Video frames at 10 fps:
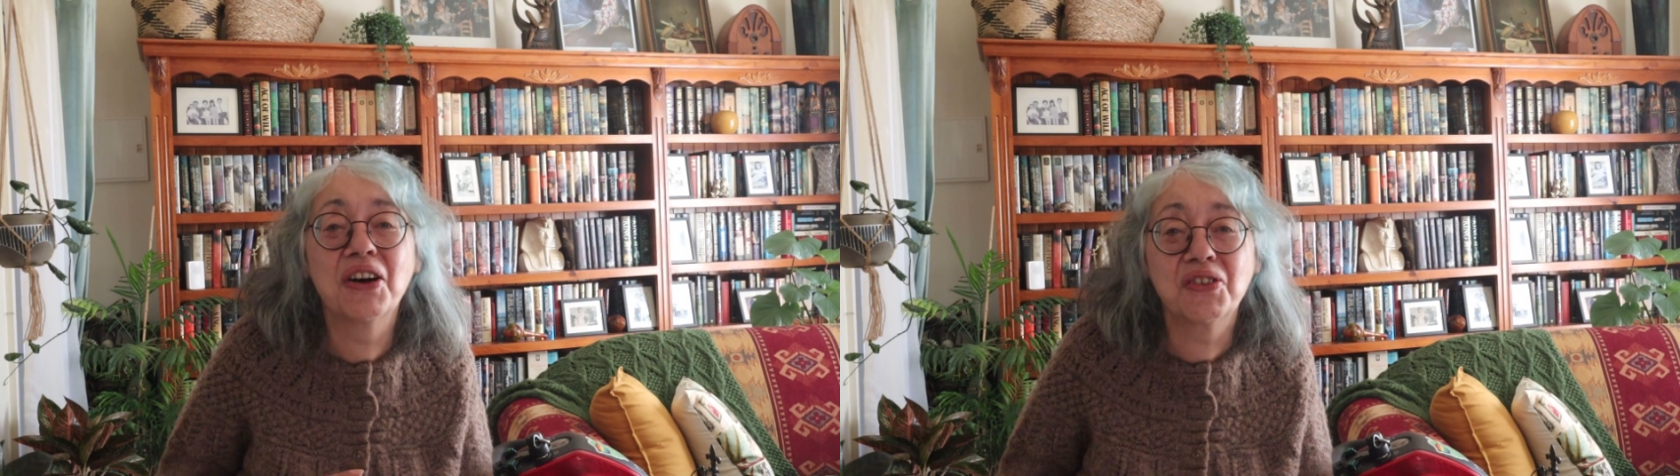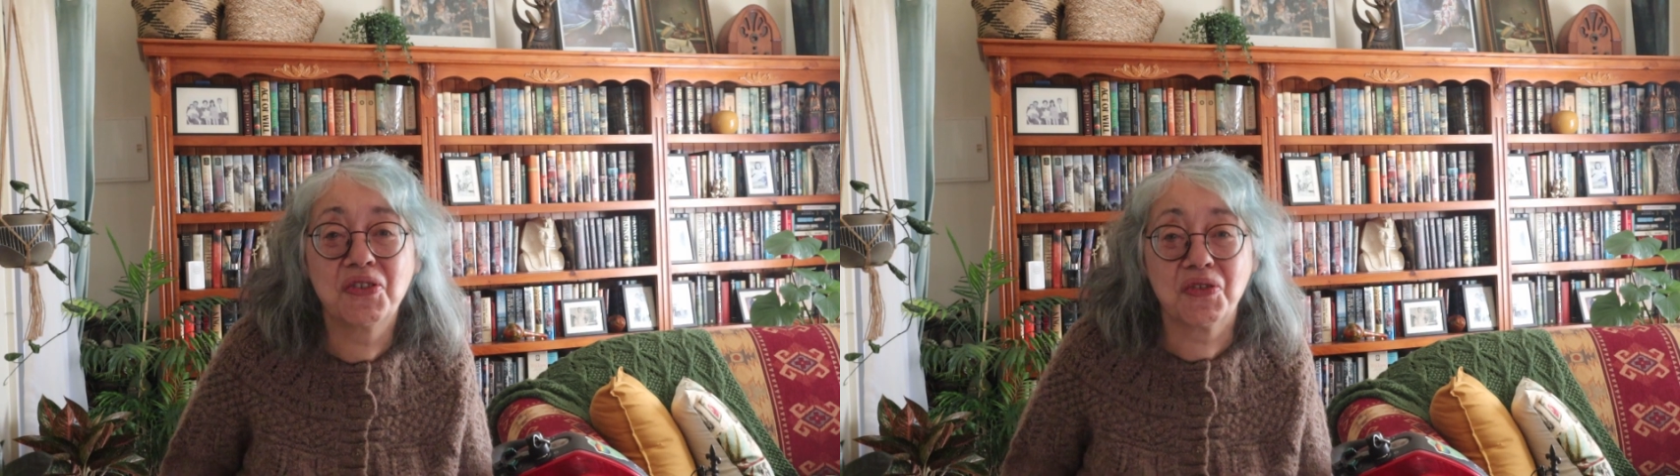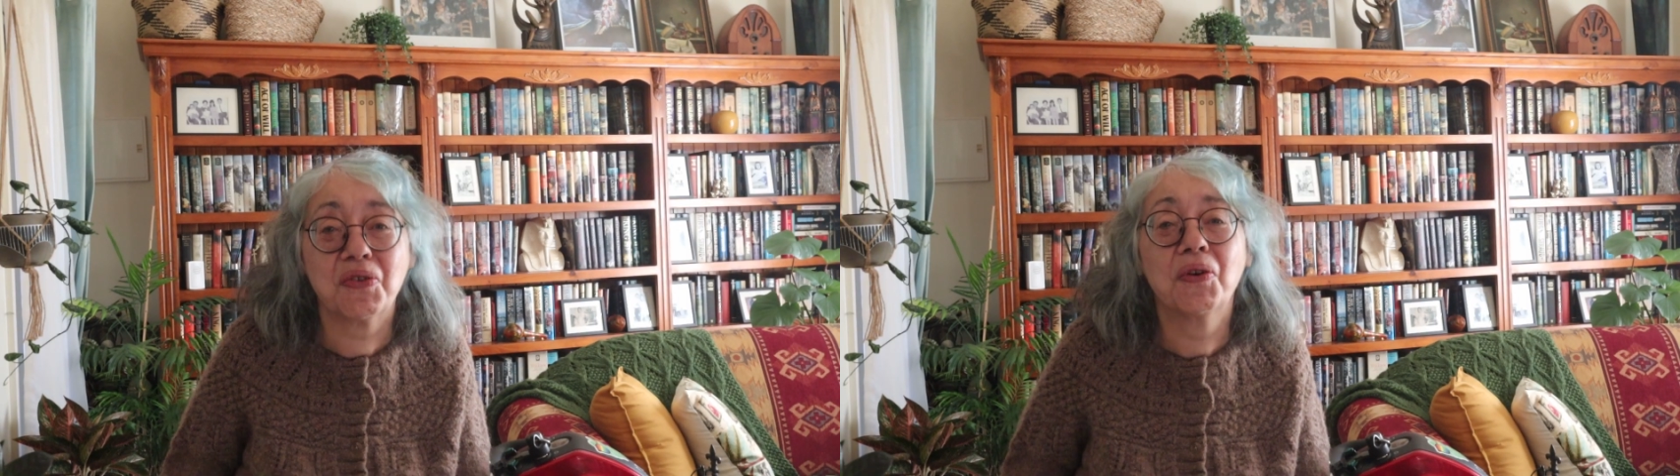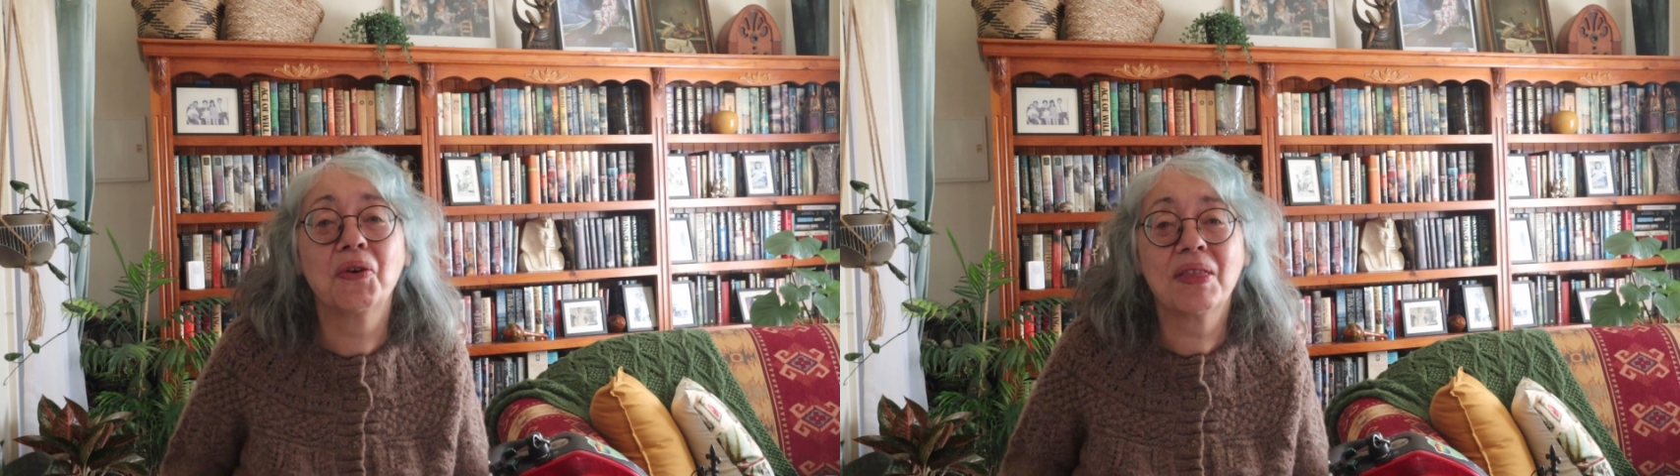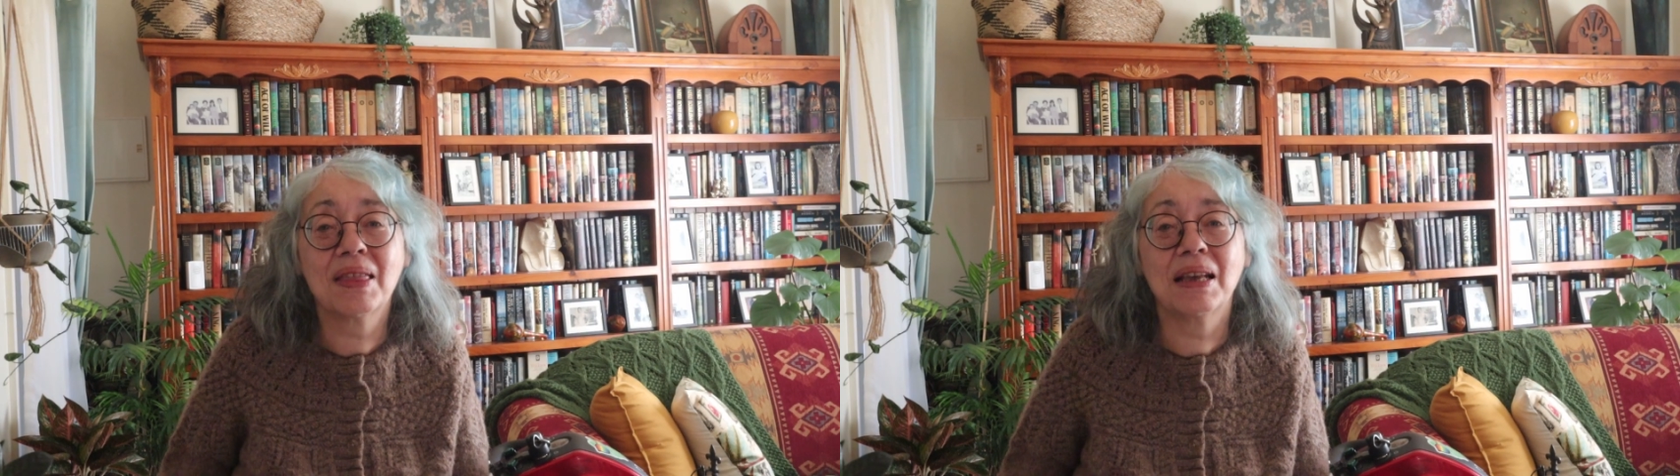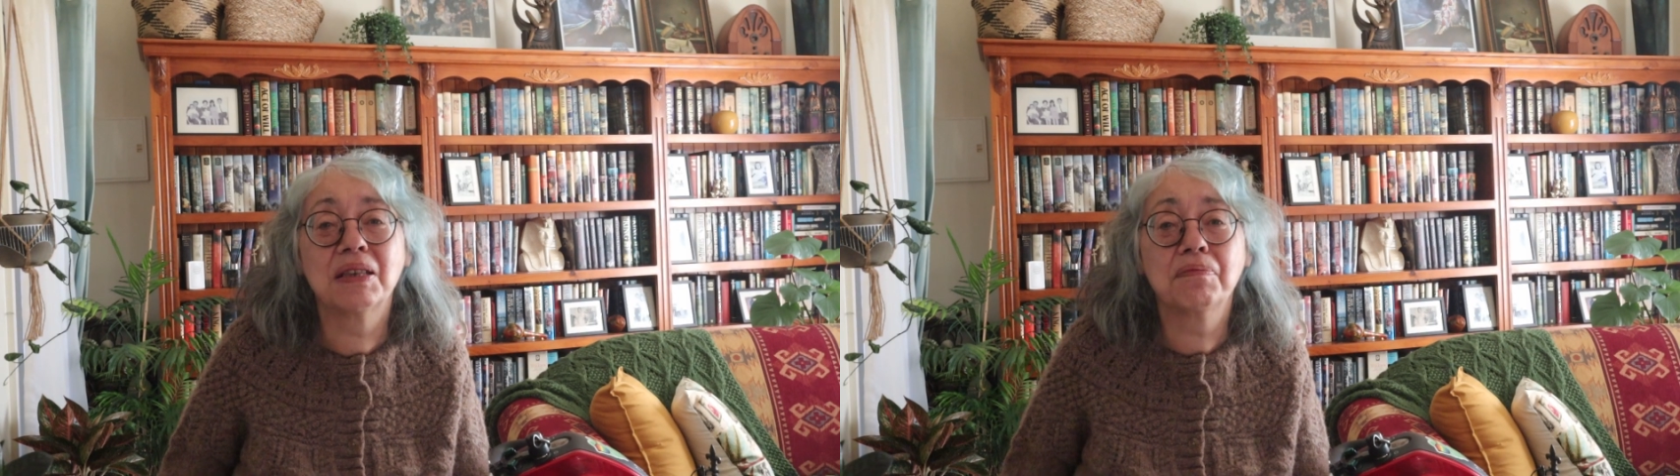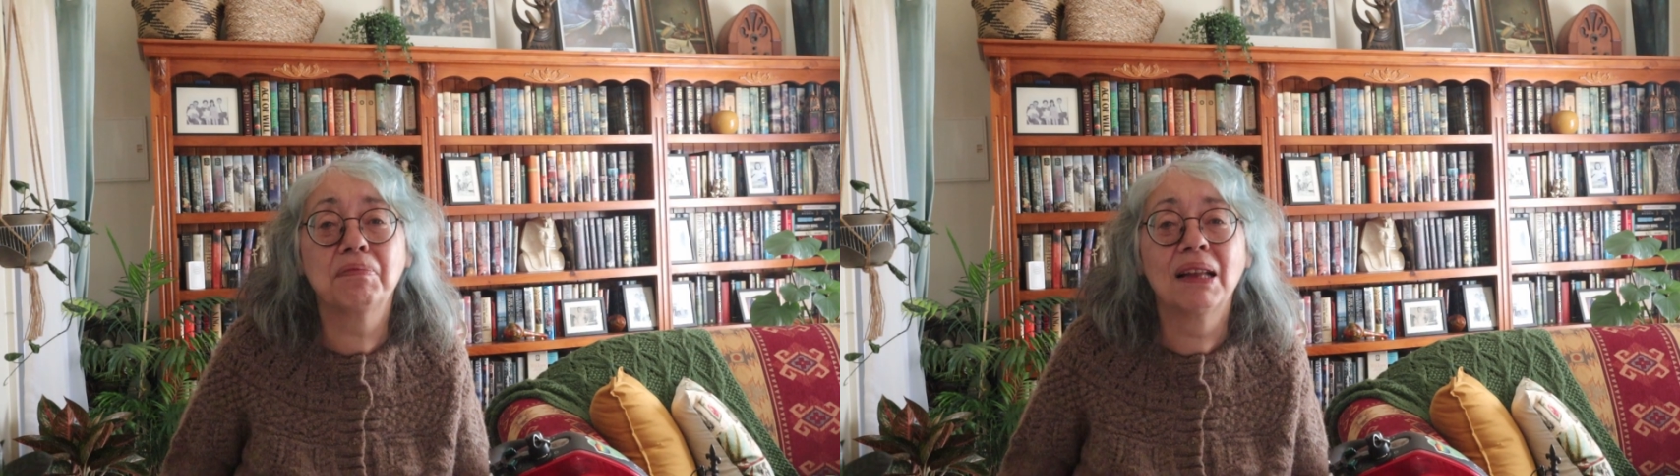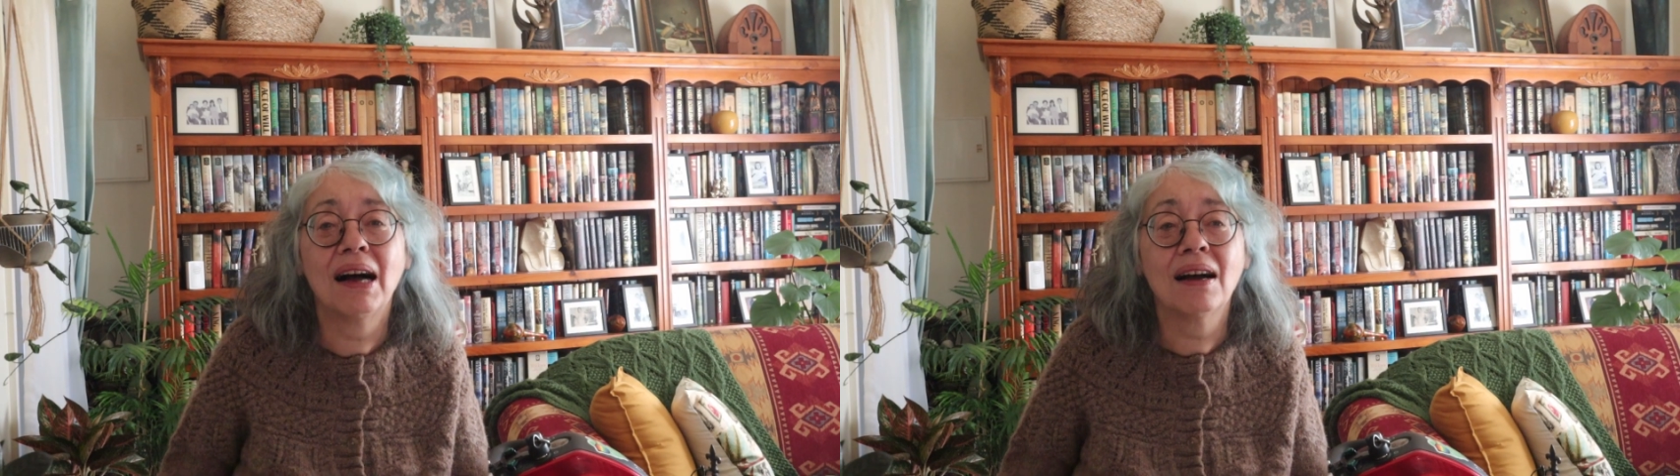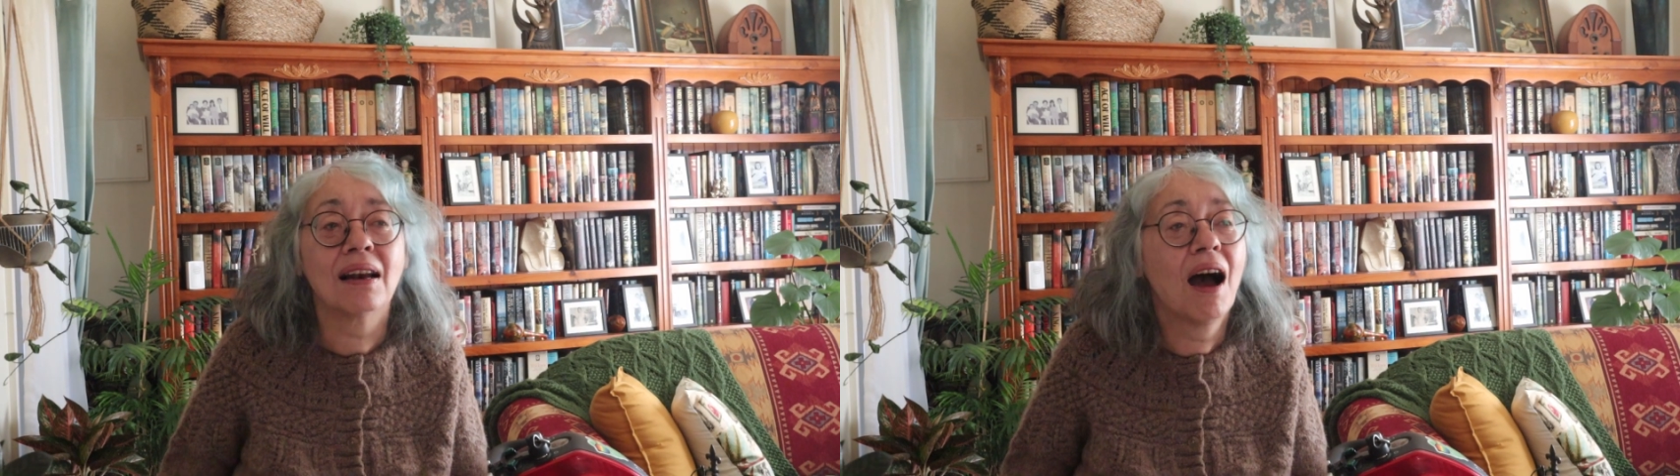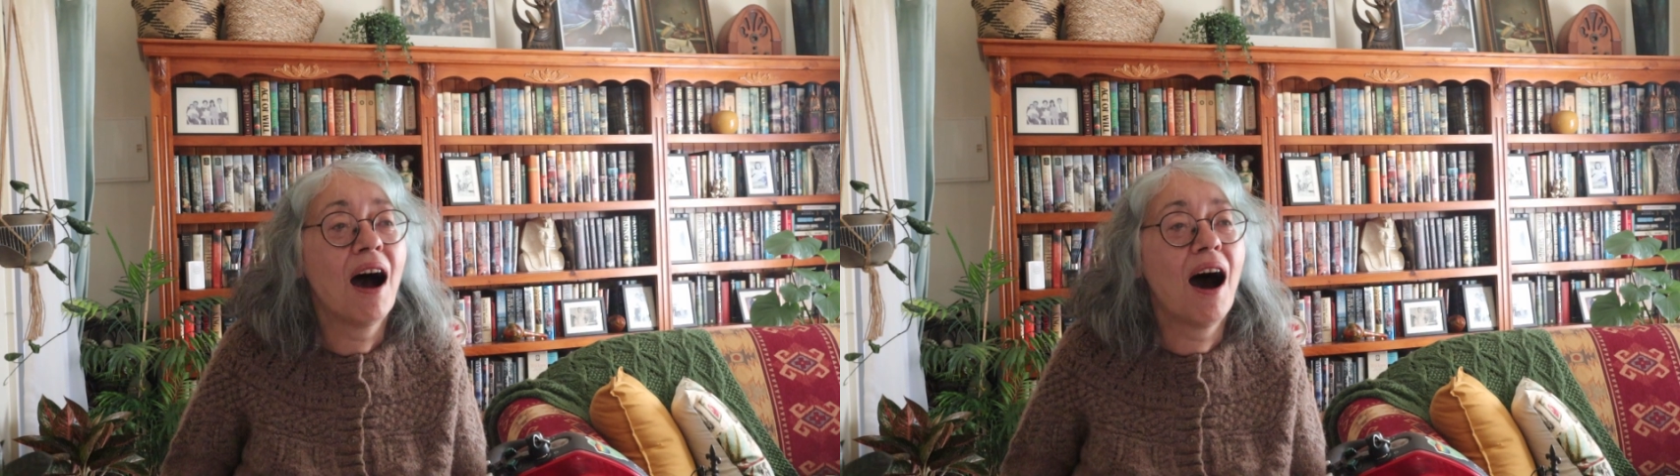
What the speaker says: adore this plant.